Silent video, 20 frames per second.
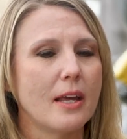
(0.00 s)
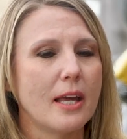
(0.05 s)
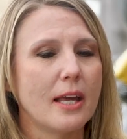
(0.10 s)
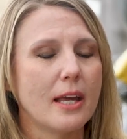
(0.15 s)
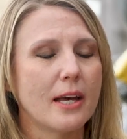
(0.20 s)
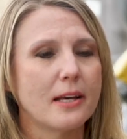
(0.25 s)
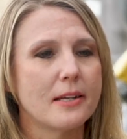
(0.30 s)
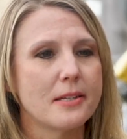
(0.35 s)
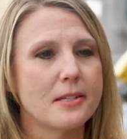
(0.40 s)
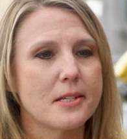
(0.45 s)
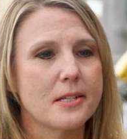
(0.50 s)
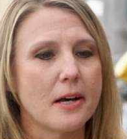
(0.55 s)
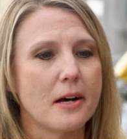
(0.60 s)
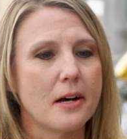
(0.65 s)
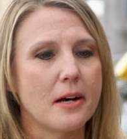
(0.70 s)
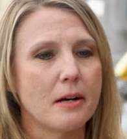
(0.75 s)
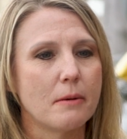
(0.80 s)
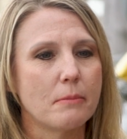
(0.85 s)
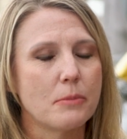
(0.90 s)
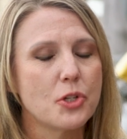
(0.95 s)
And
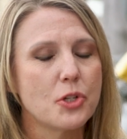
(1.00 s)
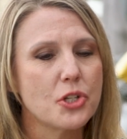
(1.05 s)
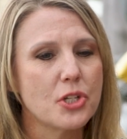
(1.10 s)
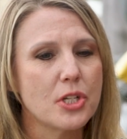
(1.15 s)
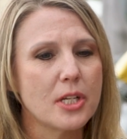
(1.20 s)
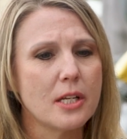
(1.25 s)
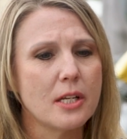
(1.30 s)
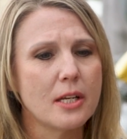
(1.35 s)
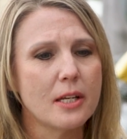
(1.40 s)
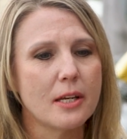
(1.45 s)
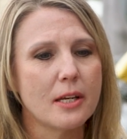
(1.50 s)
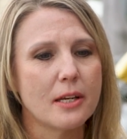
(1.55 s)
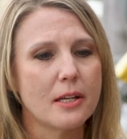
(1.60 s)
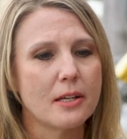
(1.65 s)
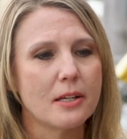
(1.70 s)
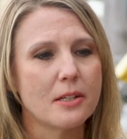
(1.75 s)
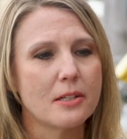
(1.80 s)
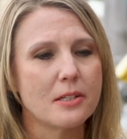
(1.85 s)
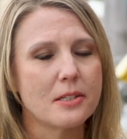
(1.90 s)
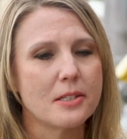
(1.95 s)
um, she
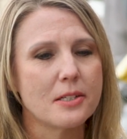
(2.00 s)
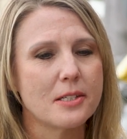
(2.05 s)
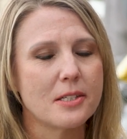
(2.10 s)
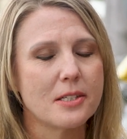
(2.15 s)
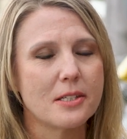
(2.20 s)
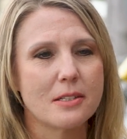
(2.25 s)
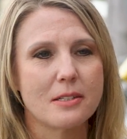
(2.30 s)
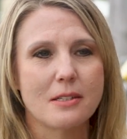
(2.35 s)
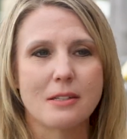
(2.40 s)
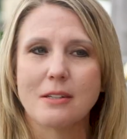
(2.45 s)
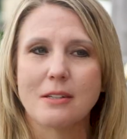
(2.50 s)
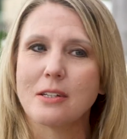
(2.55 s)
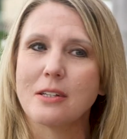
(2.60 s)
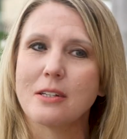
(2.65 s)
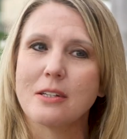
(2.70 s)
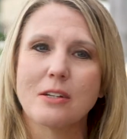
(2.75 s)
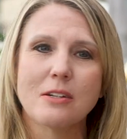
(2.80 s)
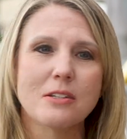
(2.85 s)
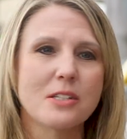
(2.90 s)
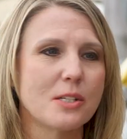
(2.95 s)
is,
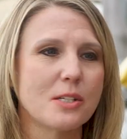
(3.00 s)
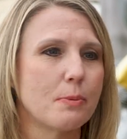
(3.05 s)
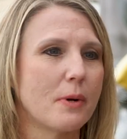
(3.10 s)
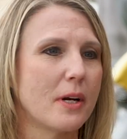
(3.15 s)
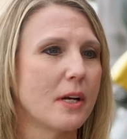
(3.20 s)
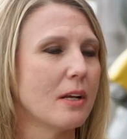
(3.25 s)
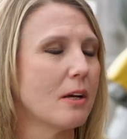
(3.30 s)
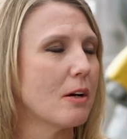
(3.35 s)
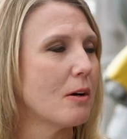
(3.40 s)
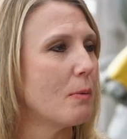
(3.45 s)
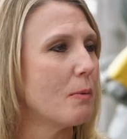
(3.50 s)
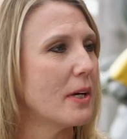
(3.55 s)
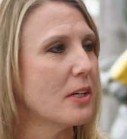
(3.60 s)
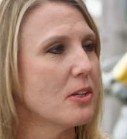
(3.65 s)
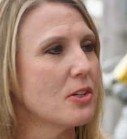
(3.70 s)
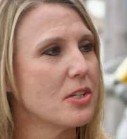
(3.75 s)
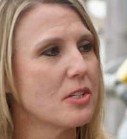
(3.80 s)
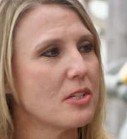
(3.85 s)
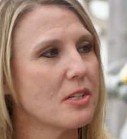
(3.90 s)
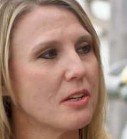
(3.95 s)
you know, spreading her
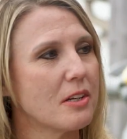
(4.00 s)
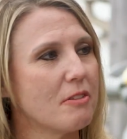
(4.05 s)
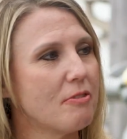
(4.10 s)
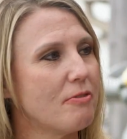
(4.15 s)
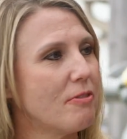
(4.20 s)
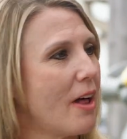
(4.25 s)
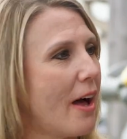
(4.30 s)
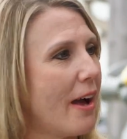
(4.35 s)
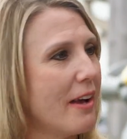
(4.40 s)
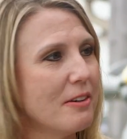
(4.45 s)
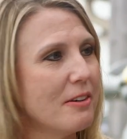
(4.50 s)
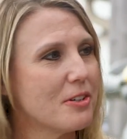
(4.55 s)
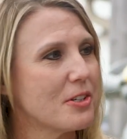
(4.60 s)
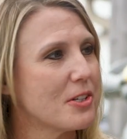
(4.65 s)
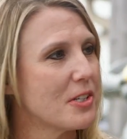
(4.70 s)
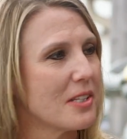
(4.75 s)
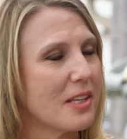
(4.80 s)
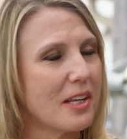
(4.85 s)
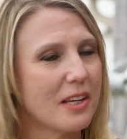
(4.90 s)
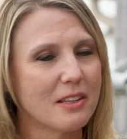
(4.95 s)
wings. She's going to fly
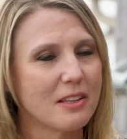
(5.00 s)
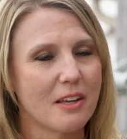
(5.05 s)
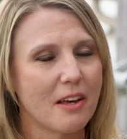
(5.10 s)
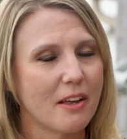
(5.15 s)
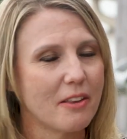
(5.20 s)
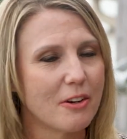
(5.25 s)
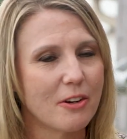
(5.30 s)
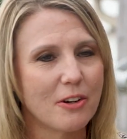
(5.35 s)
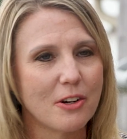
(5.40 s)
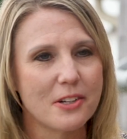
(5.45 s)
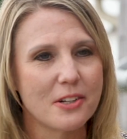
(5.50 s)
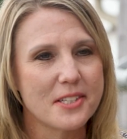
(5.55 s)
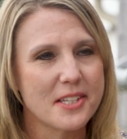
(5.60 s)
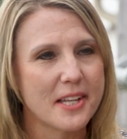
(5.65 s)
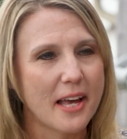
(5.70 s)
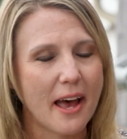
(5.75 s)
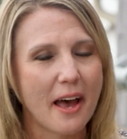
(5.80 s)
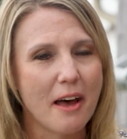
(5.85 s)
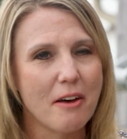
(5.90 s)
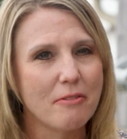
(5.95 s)
just like the other girls
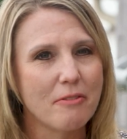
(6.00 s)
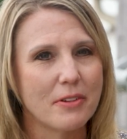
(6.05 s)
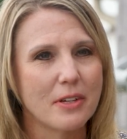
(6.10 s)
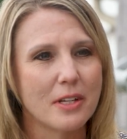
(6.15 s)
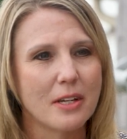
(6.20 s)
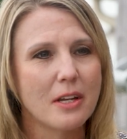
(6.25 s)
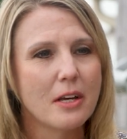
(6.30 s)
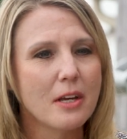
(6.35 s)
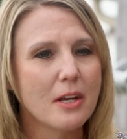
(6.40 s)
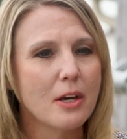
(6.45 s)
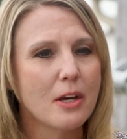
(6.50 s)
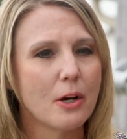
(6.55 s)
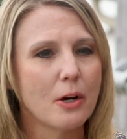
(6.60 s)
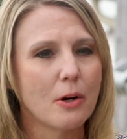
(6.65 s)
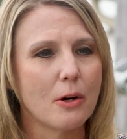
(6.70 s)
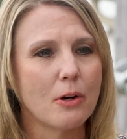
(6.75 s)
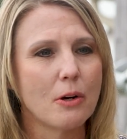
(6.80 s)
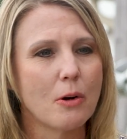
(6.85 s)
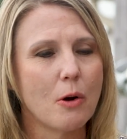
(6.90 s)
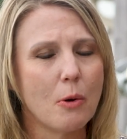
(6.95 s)
have. And
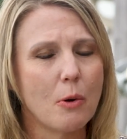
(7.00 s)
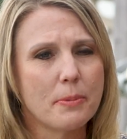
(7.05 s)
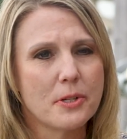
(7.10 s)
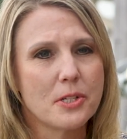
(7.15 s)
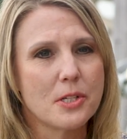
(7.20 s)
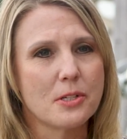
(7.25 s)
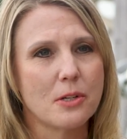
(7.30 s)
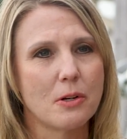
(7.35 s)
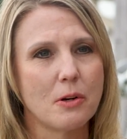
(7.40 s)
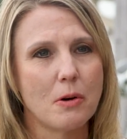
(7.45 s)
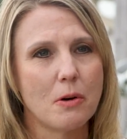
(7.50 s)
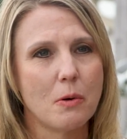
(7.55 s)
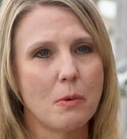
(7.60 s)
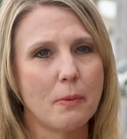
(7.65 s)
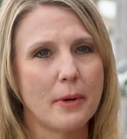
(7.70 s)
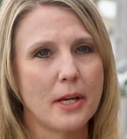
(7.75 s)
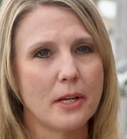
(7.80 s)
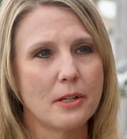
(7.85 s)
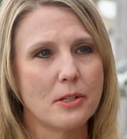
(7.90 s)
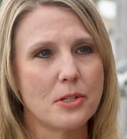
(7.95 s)
her hope is to go
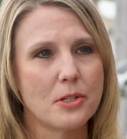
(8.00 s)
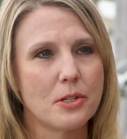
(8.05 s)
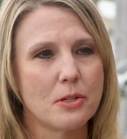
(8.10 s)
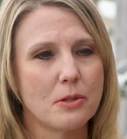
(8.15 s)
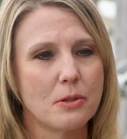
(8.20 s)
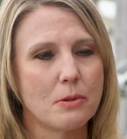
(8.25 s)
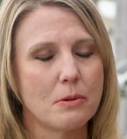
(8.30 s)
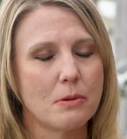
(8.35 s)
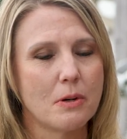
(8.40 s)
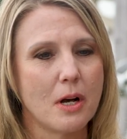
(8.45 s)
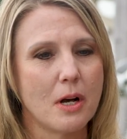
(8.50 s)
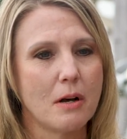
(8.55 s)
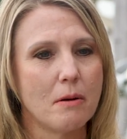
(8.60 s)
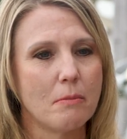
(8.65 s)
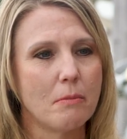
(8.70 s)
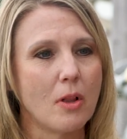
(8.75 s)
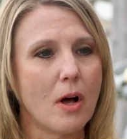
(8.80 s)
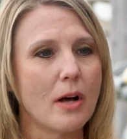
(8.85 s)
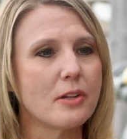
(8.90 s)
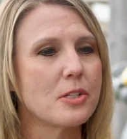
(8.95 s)
away to
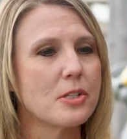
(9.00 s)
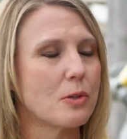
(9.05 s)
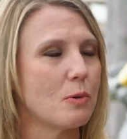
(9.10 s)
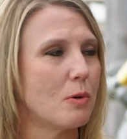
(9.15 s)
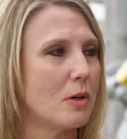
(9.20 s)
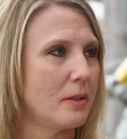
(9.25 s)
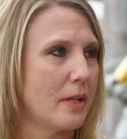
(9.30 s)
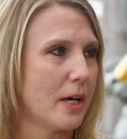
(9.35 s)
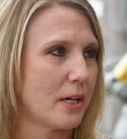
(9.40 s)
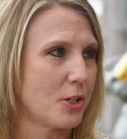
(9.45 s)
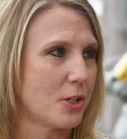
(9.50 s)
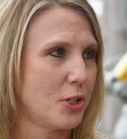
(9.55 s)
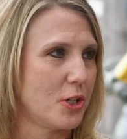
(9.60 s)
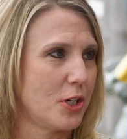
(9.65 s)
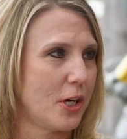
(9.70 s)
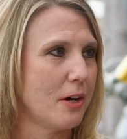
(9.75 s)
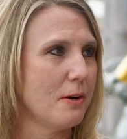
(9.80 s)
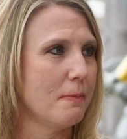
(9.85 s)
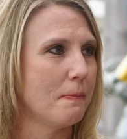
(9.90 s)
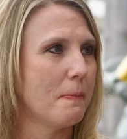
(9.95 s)
um, law school next year.